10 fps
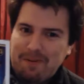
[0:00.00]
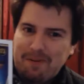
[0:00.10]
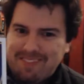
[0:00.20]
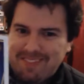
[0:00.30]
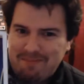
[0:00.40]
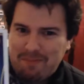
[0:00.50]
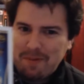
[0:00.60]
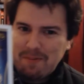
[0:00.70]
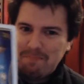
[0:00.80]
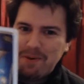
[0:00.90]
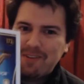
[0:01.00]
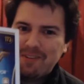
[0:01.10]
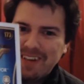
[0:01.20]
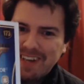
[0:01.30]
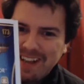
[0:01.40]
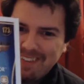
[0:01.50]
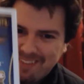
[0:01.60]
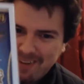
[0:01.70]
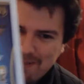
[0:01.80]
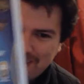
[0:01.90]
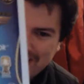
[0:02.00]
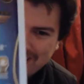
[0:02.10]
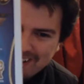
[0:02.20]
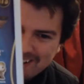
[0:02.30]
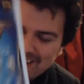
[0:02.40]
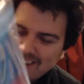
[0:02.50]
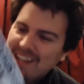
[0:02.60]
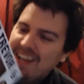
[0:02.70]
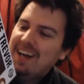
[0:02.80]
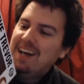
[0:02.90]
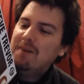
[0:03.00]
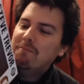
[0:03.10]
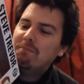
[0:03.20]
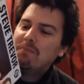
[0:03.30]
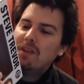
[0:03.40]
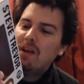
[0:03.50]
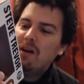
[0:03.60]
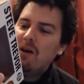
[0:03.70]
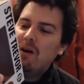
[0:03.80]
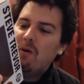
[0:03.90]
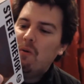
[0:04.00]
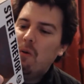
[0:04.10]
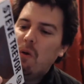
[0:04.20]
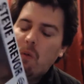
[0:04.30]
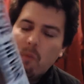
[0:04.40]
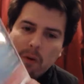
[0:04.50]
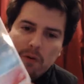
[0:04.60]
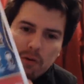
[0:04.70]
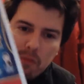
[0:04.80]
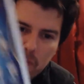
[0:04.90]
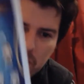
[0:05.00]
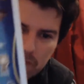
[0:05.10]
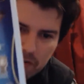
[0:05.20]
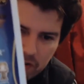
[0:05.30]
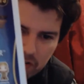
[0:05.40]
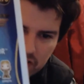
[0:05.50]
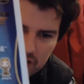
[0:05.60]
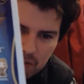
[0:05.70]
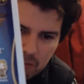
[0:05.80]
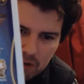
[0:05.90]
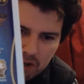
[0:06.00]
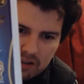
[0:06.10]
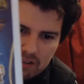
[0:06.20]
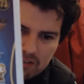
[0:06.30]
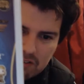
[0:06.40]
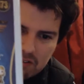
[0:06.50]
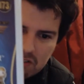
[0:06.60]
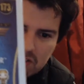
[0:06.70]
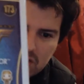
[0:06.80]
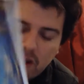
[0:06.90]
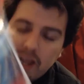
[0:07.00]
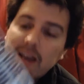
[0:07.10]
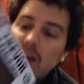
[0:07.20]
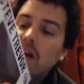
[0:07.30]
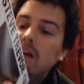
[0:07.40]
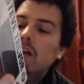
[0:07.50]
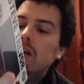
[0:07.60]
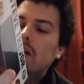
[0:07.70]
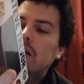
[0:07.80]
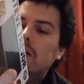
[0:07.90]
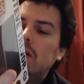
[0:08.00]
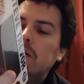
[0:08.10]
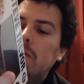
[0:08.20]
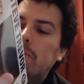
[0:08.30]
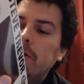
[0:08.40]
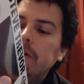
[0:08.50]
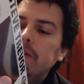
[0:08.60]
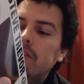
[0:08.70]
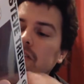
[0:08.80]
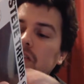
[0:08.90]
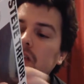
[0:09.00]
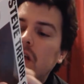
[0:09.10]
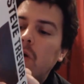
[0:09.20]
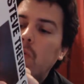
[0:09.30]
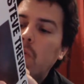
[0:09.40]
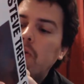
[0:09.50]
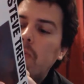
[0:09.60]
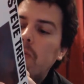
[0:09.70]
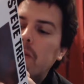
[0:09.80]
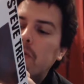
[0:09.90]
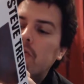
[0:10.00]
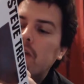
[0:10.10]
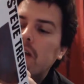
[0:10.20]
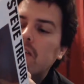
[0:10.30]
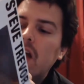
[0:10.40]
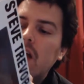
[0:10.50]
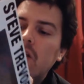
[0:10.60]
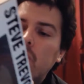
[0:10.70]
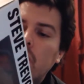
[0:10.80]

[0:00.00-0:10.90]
Probably butchering that, sorry about that. Wonder Woman with her shield, Diana Prince, Wonder Woman in a blue dress, and